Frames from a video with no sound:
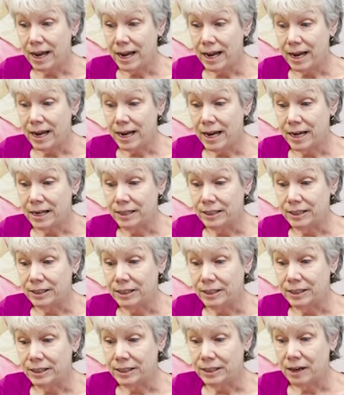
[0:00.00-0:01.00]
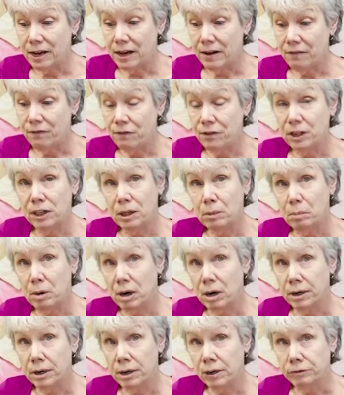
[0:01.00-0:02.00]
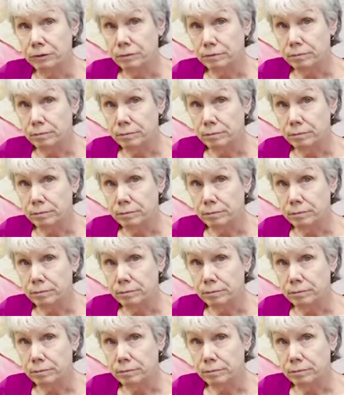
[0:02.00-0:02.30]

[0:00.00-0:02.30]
and feel a part of.